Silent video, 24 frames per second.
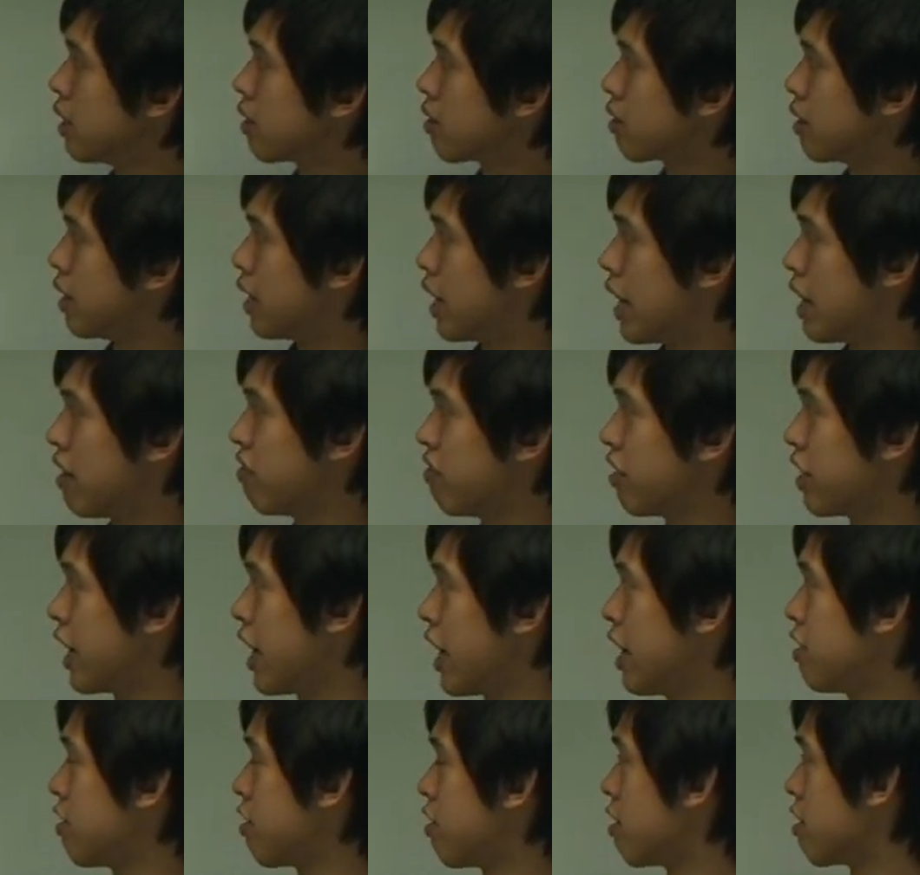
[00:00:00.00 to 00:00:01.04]
Now,
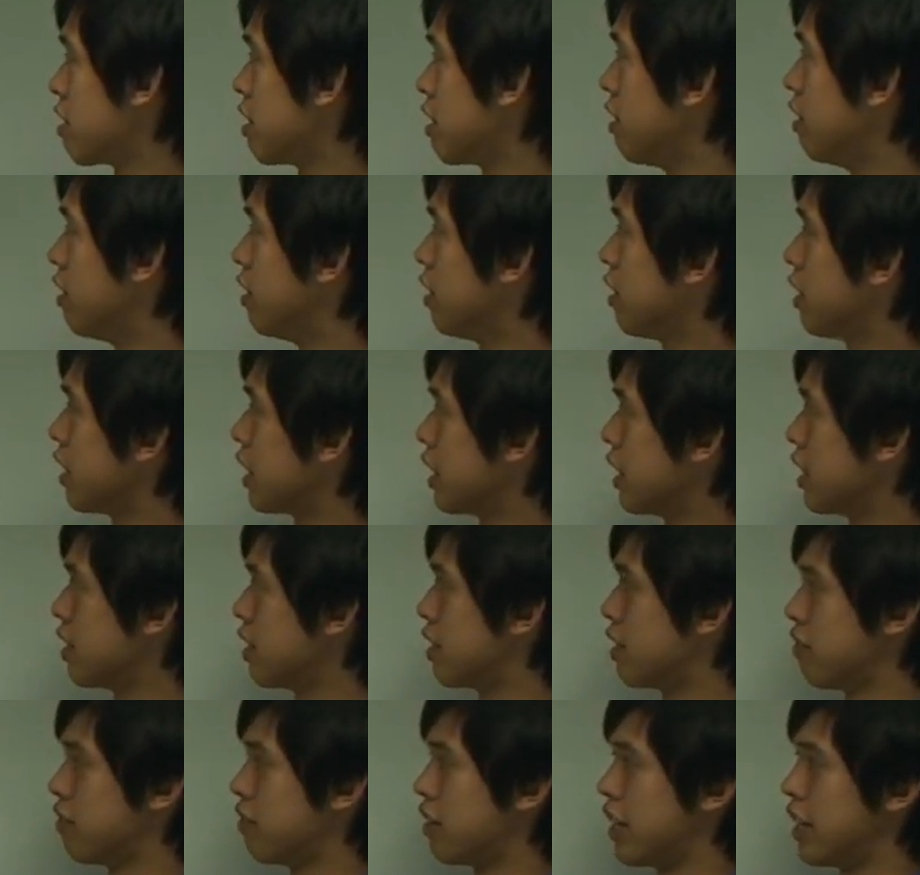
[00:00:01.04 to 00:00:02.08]
Avogadro's law is
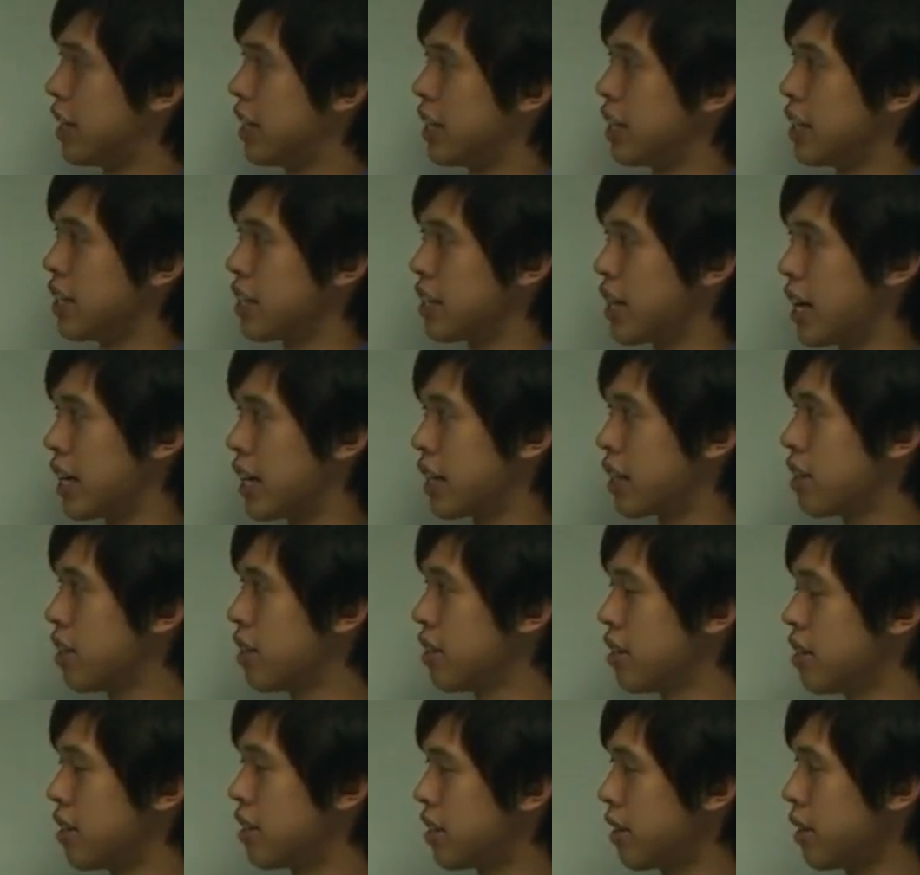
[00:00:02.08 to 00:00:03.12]
defined as, at
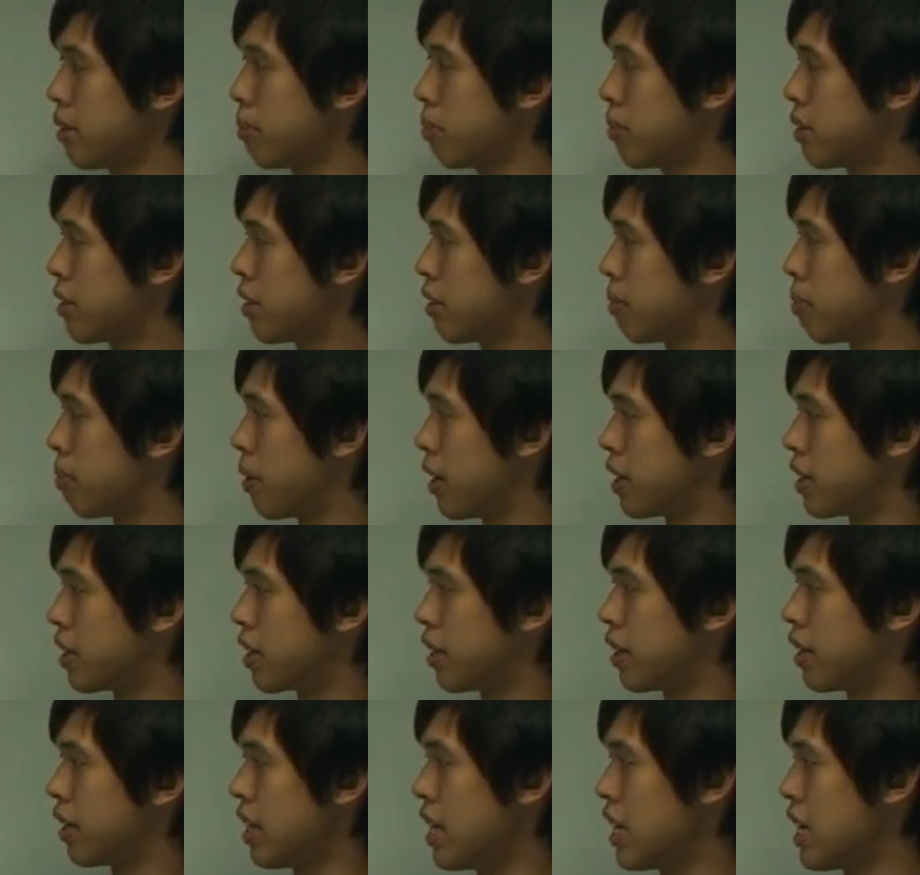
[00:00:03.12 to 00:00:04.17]
constant temperature and
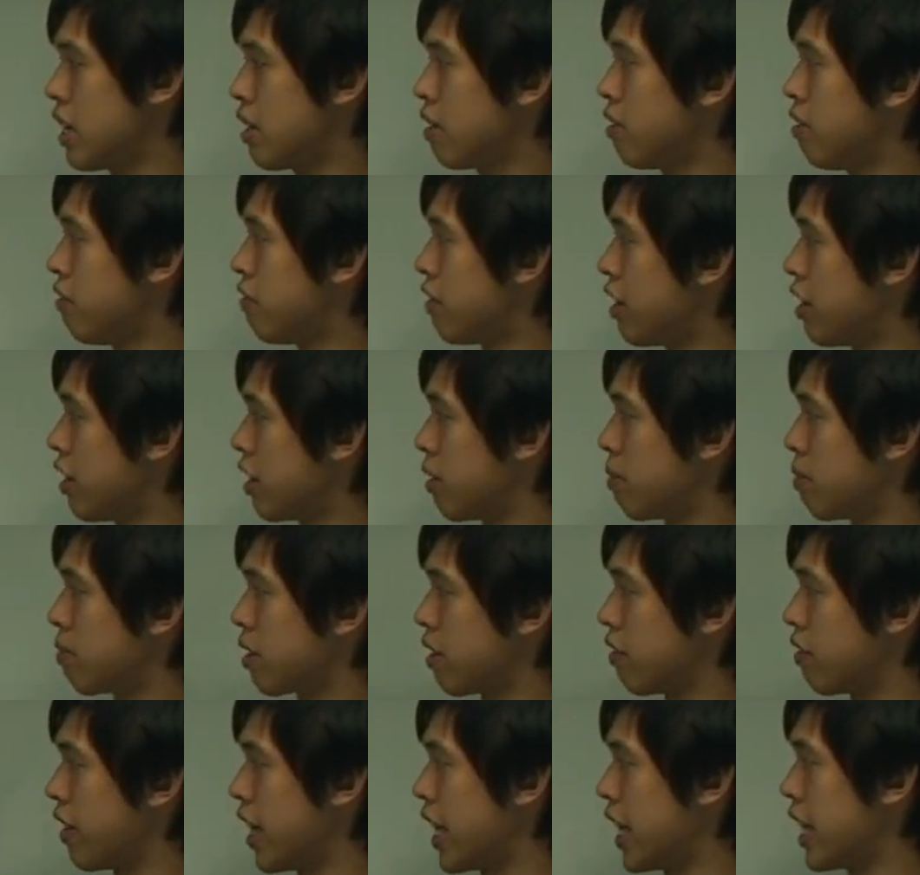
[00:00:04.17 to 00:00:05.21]
pressure, equal volumes
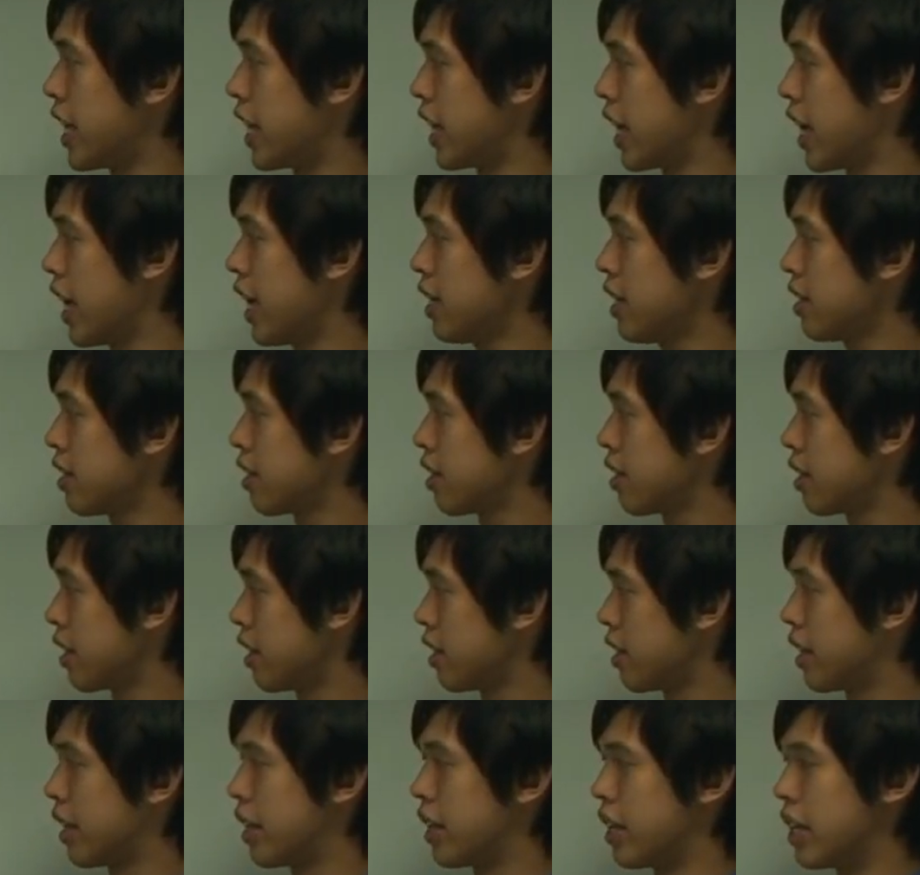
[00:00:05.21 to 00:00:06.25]
of any gas
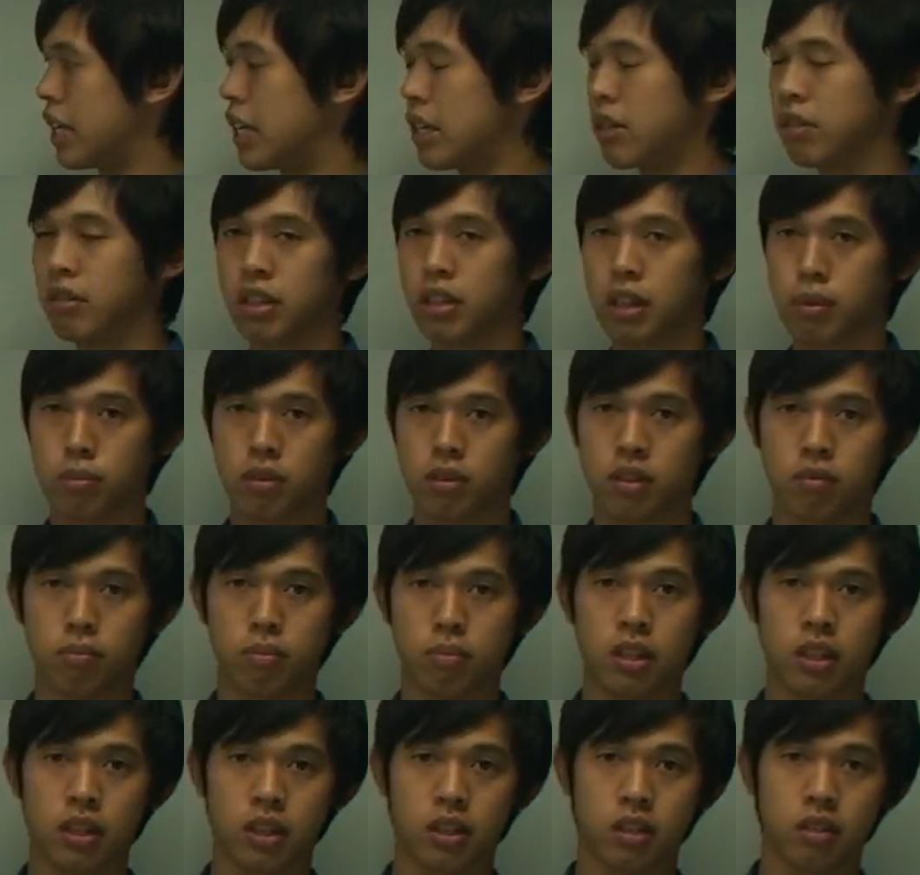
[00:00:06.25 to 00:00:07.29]
contain equal numbers of
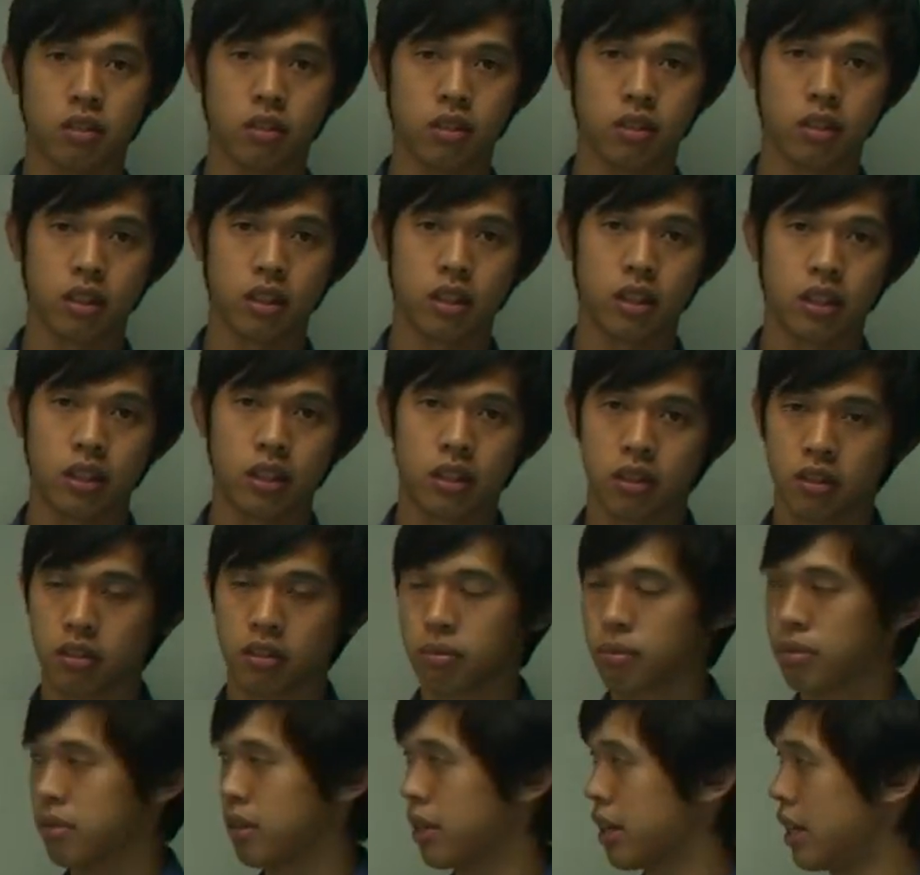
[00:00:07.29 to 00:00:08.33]
molecules.
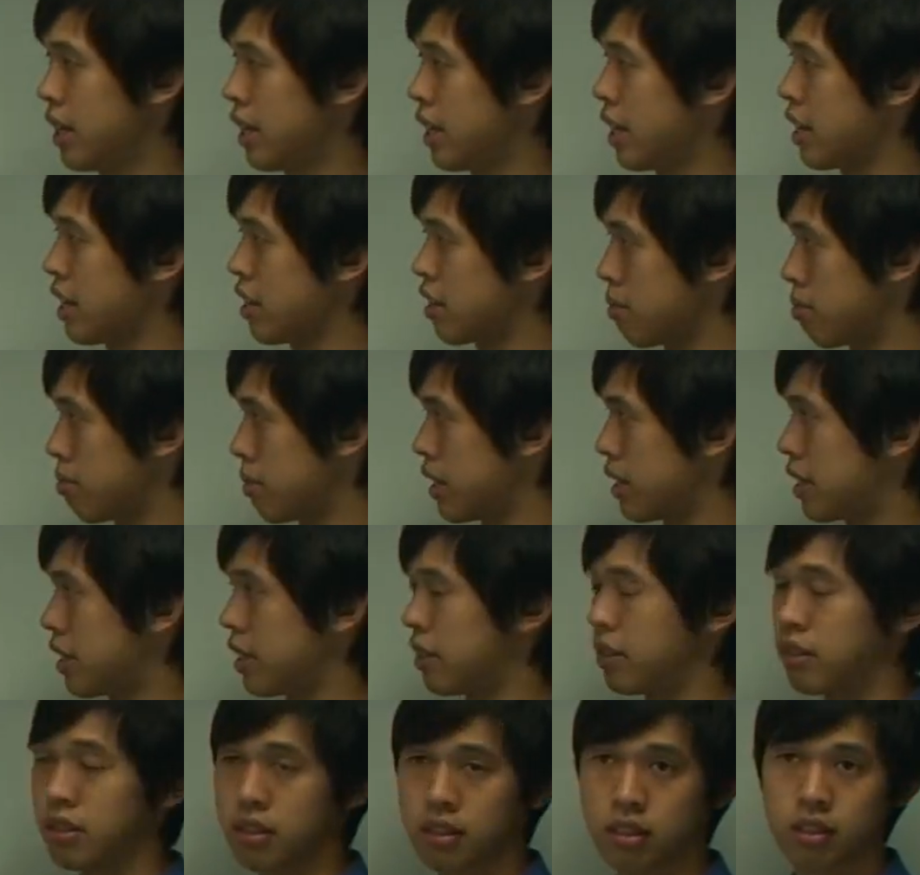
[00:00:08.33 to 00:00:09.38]
Okay, now that's a big
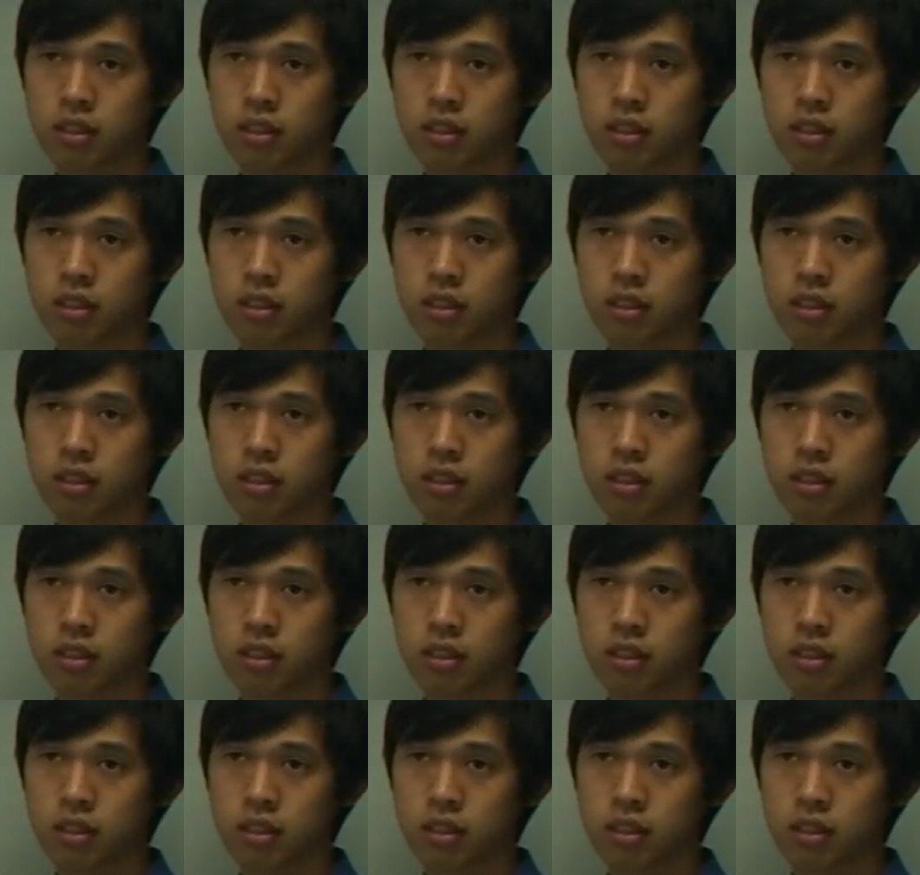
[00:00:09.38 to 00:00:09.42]
deal.